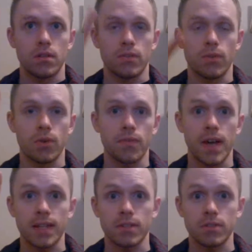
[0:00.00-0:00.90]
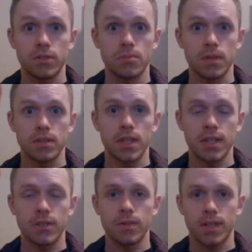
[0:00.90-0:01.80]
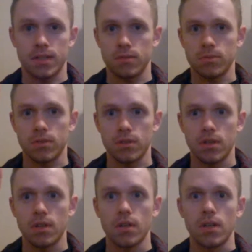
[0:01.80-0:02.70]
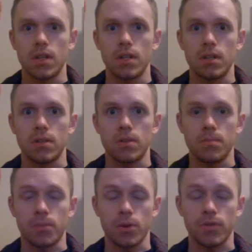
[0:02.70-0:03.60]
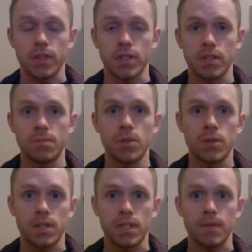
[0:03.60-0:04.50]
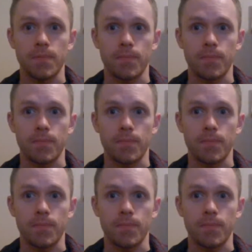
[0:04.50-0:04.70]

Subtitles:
four factors you must take into account in perfect immunity.